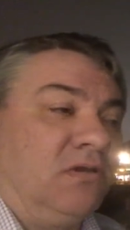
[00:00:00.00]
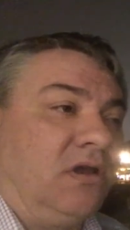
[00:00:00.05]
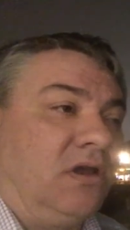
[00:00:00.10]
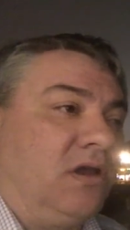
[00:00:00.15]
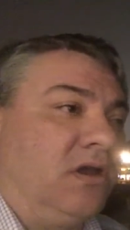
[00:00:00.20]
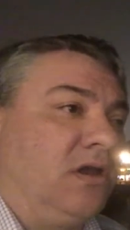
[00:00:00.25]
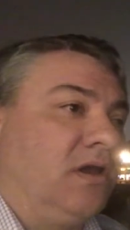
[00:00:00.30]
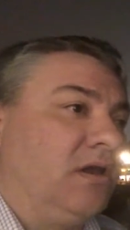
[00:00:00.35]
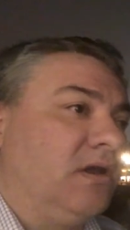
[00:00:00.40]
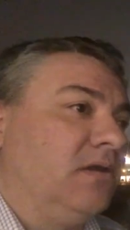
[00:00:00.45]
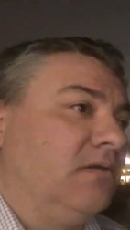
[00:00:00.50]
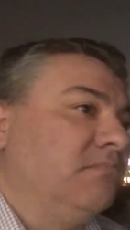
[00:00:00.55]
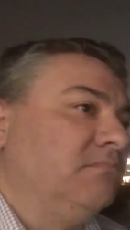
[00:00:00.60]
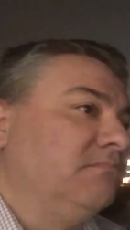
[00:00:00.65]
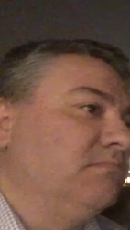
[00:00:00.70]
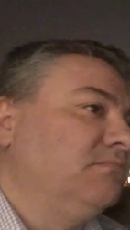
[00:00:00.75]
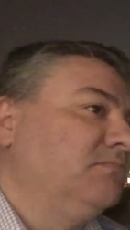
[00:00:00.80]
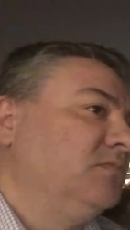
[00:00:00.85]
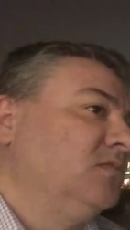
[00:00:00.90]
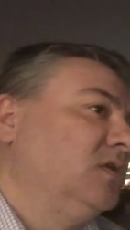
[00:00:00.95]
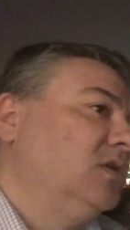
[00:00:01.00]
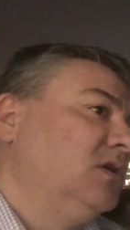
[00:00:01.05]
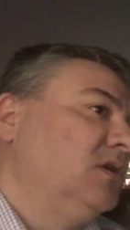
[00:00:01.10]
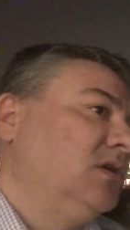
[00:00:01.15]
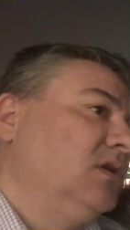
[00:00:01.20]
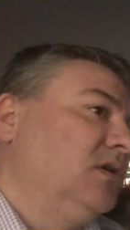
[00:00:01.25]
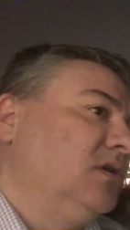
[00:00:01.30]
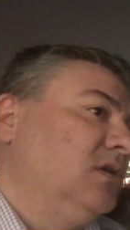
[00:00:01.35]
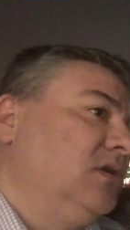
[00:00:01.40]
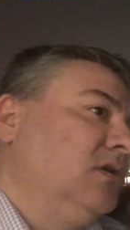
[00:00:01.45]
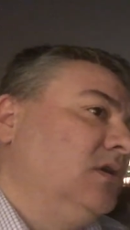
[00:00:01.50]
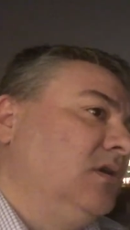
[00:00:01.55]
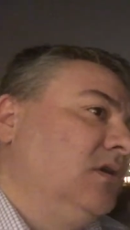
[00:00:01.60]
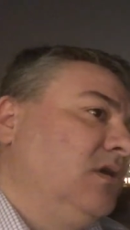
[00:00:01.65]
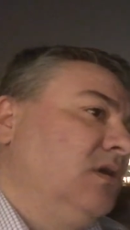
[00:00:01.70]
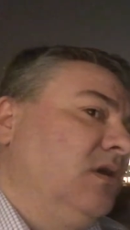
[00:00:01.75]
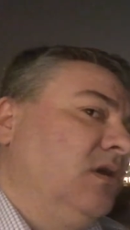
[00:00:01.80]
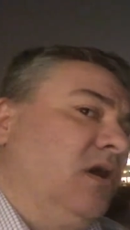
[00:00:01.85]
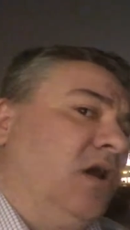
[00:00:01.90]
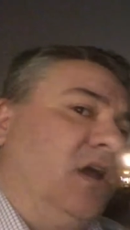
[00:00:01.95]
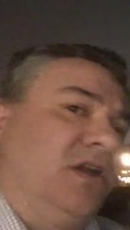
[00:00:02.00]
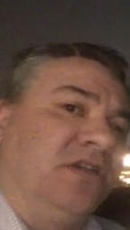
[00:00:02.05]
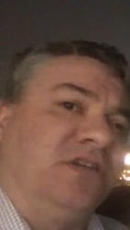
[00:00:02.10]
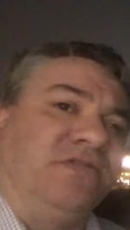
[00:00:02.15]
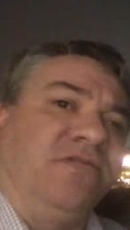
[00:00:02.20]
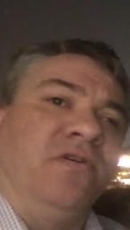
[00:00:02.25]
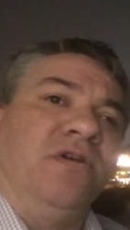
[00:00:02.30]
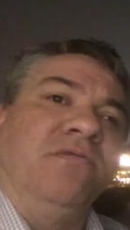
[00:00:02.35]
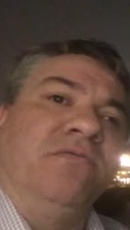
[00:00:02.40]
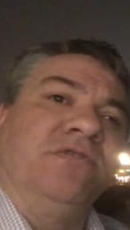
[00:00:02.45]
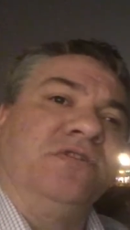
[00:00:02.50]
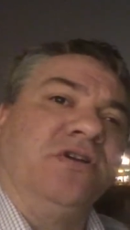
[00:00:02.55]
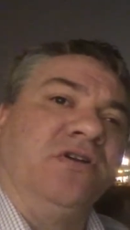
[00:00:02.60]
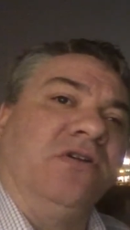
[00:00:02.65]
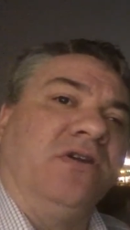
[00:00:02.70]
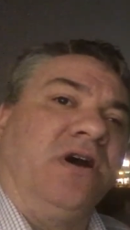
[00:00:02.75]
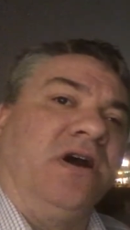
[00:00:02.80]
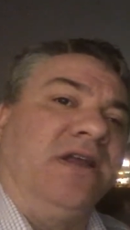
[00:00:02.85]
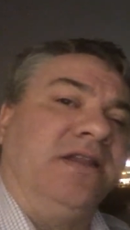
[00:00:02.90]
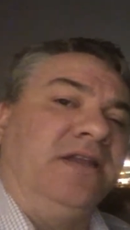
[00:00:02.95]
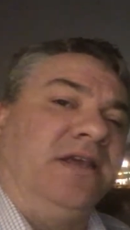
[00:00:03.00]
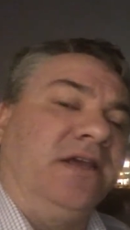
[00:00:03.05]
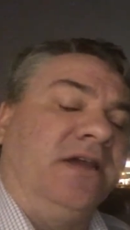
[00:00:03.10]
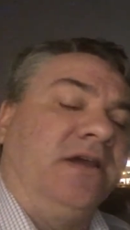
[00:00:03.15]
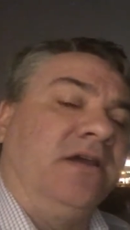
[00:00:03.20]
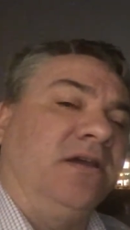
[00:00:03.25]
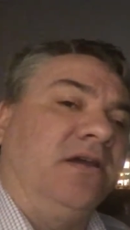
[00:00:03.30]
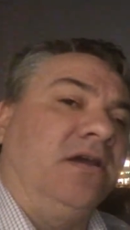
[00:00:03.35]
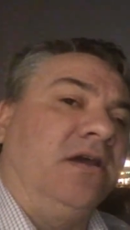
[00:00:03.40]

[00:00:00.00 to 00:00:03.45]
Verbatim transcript: um, I just thought it was a good idea,